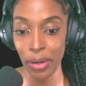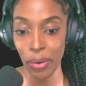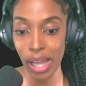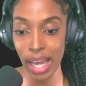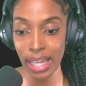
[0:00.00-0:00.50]

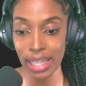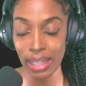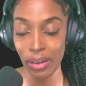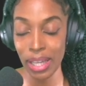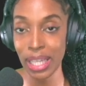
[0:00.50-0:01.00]
wallet
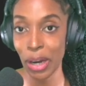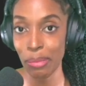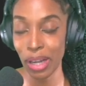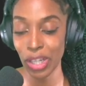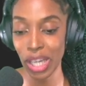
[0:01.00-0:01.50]
or the Terra
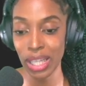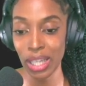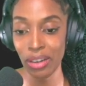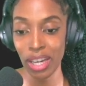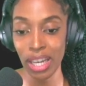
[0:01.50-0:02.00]
blockchain,
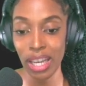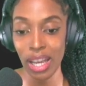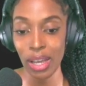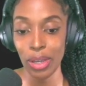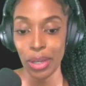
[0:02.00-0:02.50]
sorry,
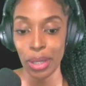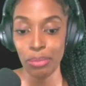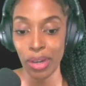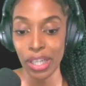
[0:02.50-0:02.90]
you can bridge